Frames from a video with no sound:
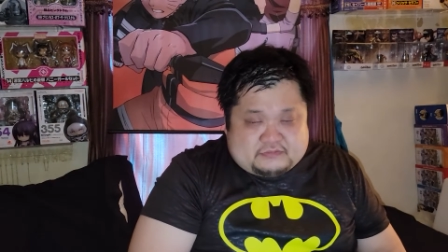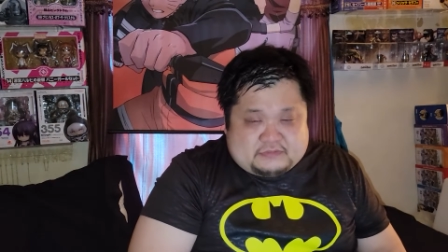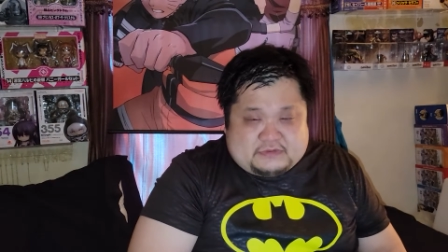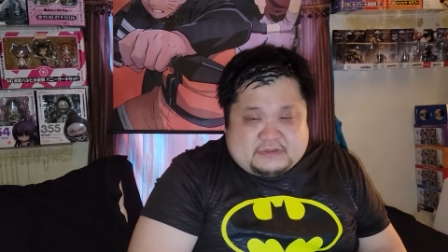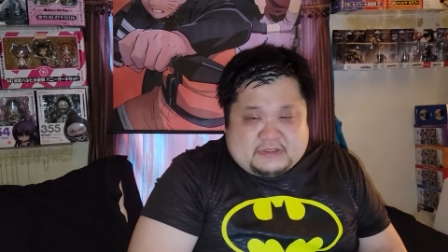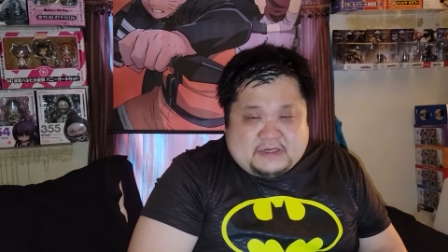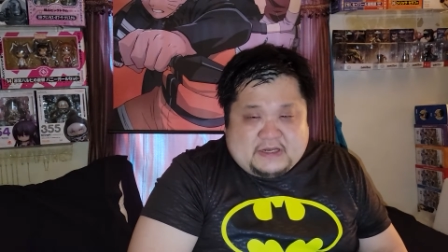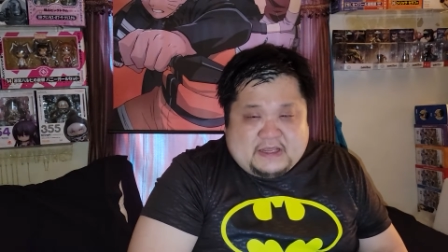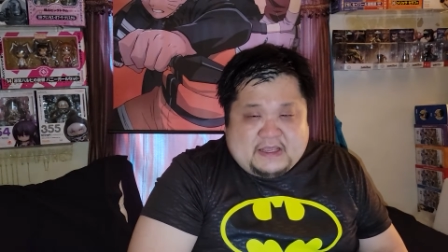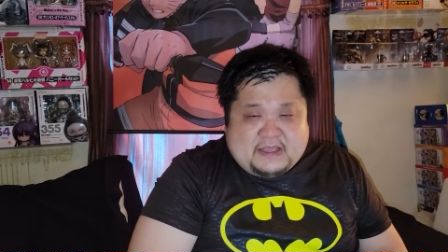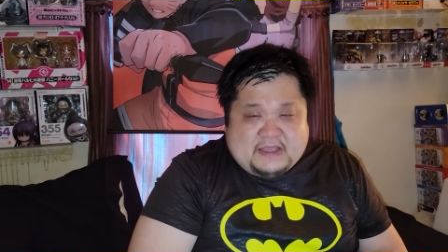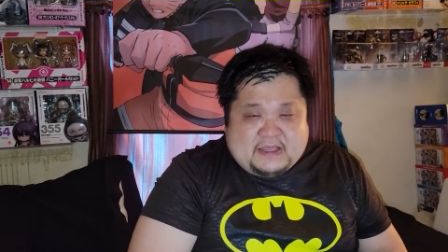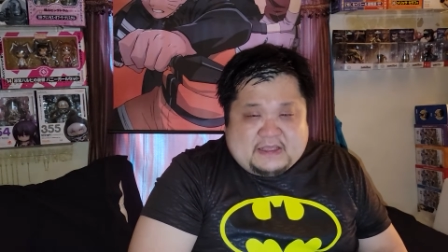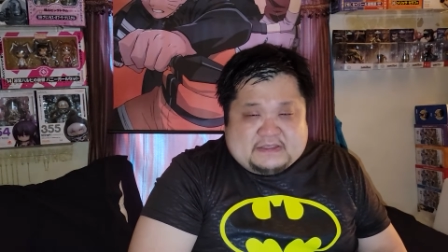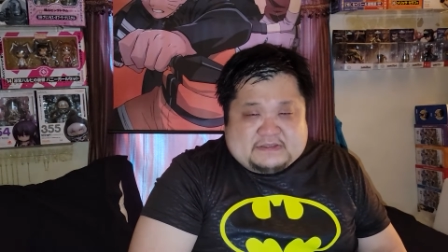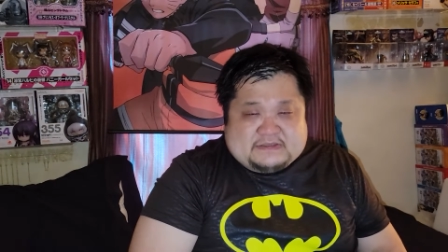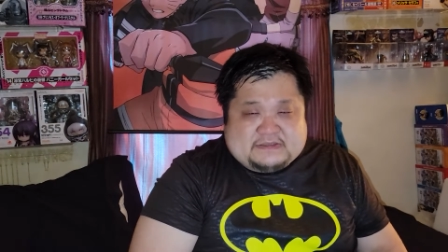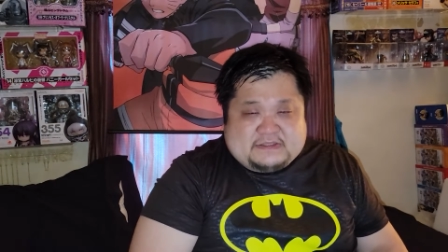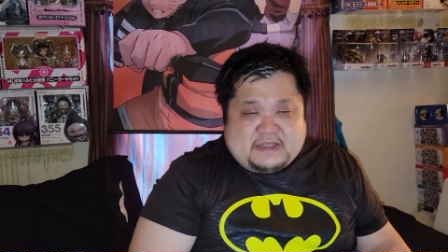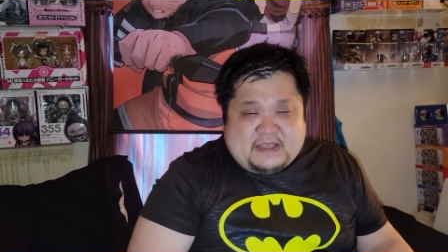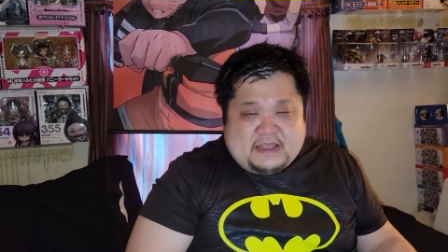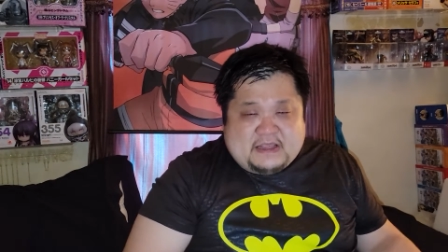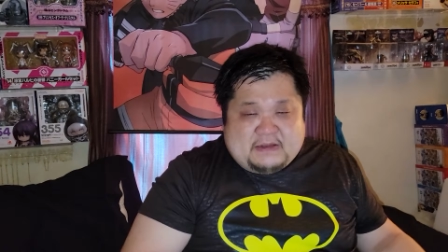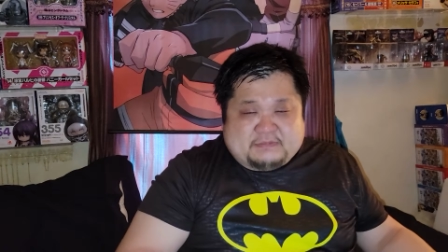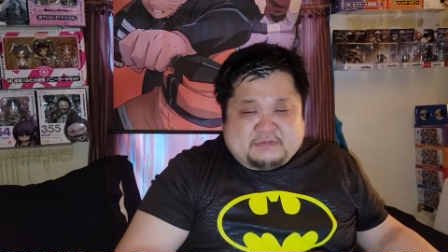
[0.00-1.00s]
Today is
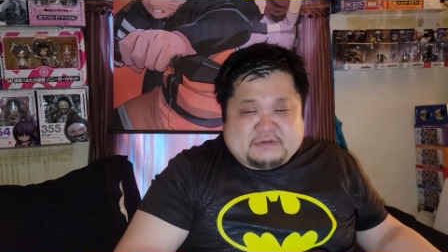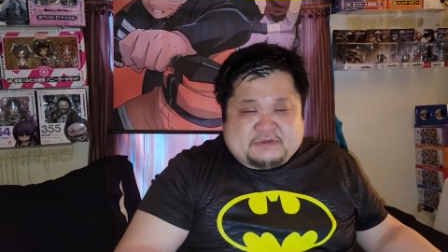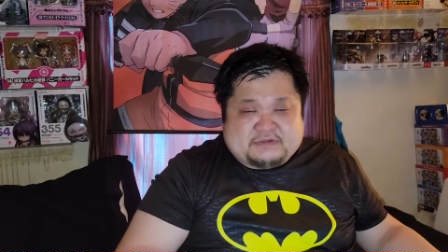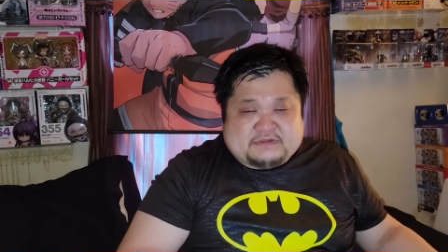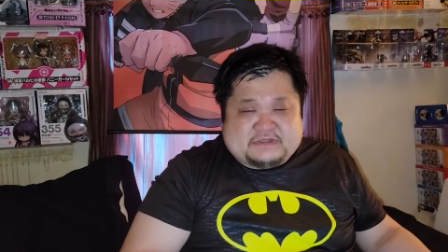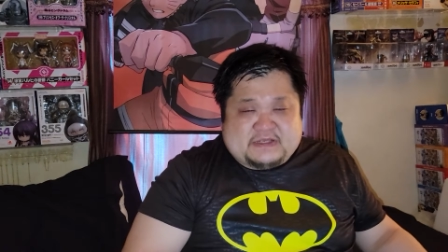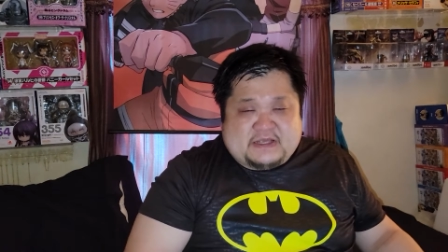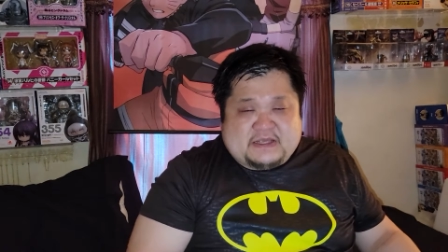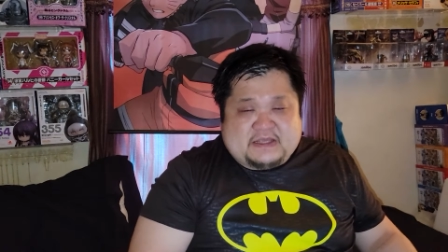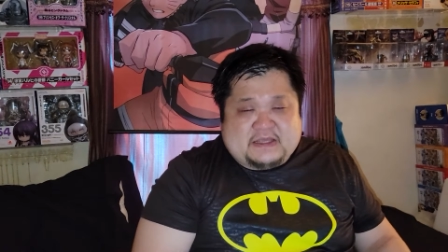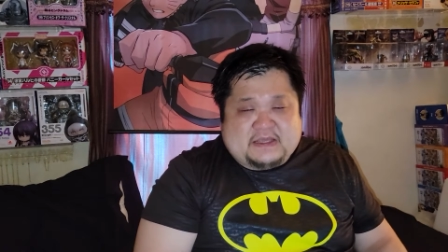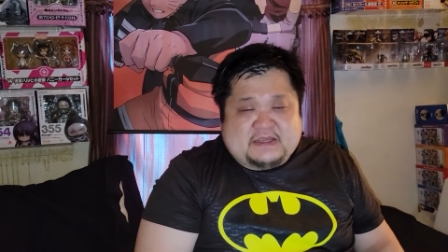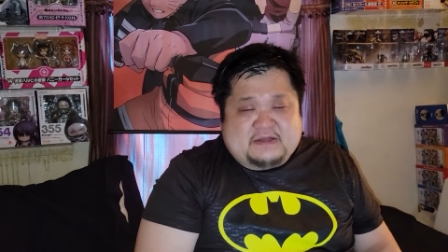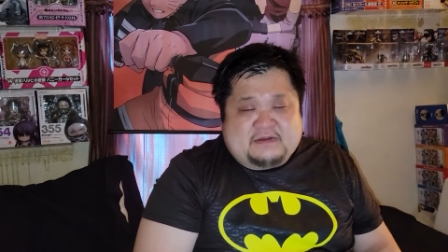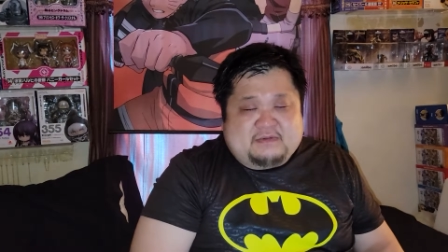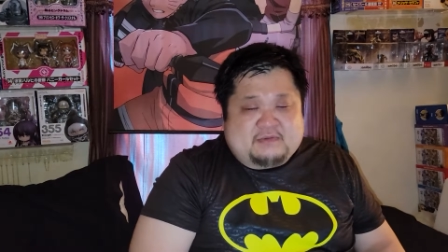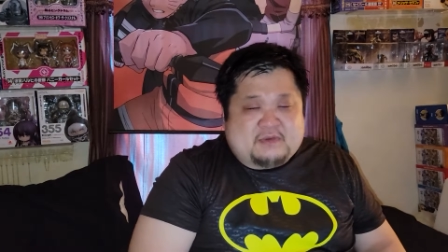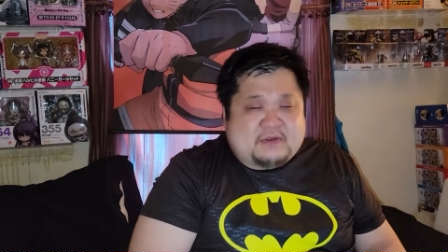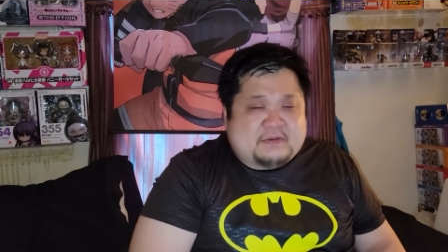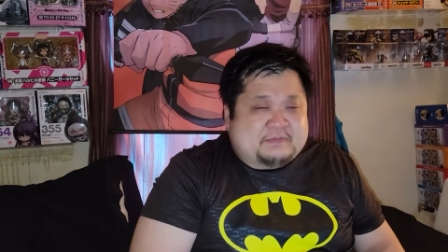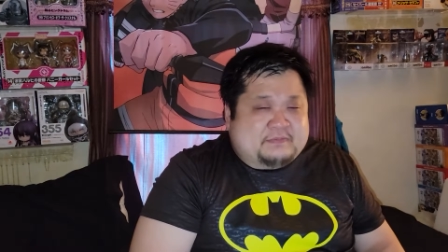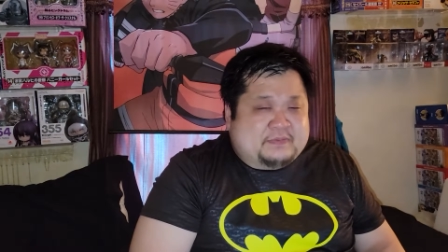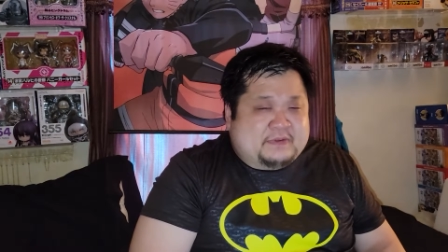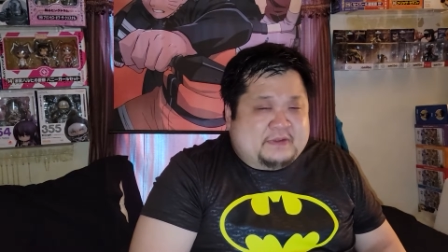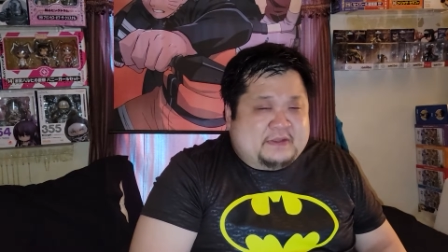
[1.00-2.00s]
April 2nd,
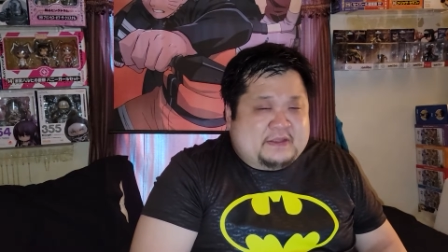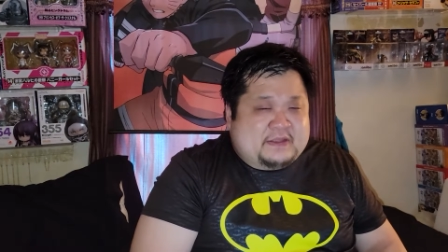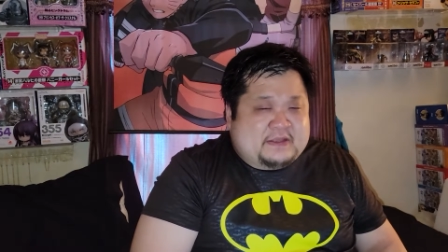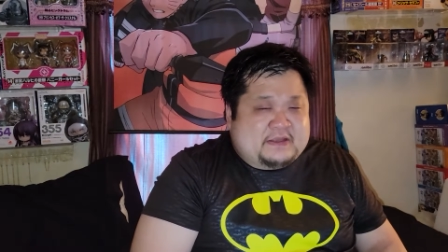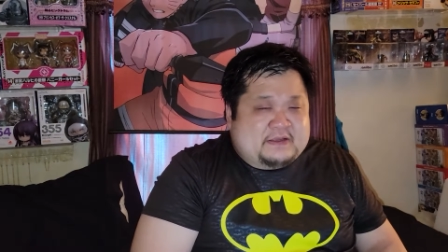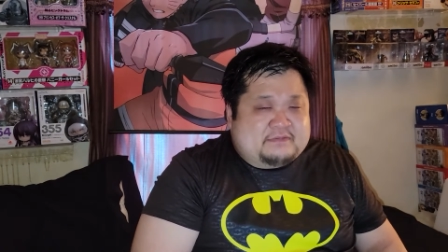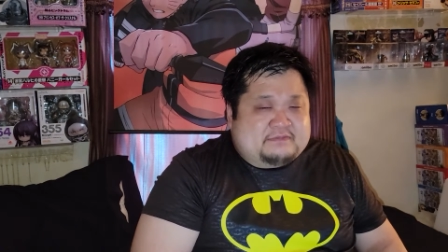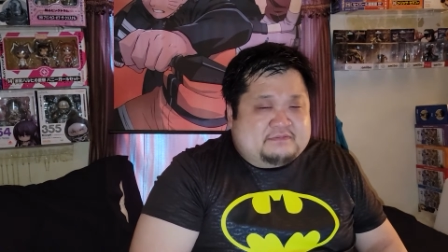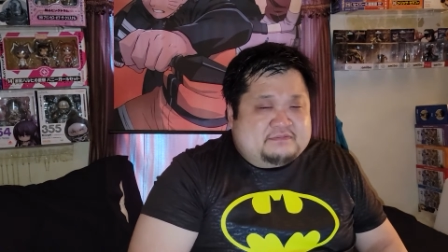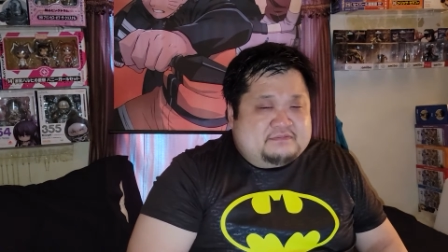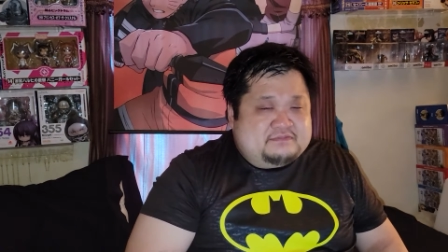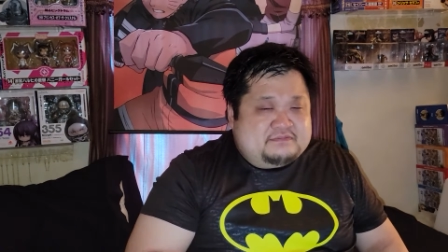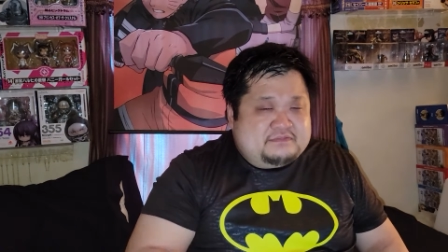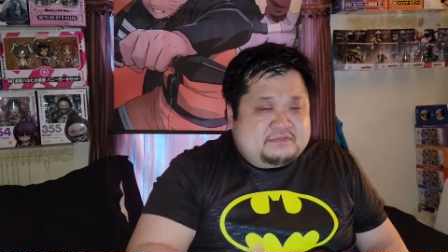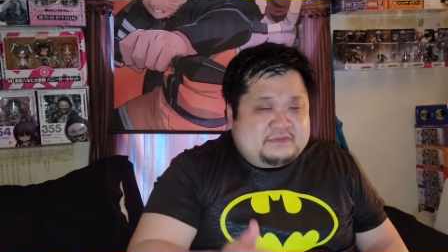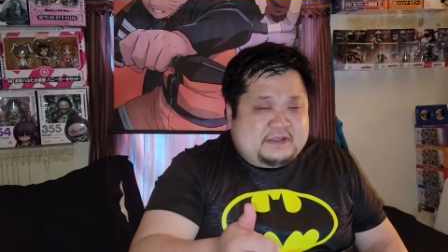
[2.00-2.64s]
1 p.m.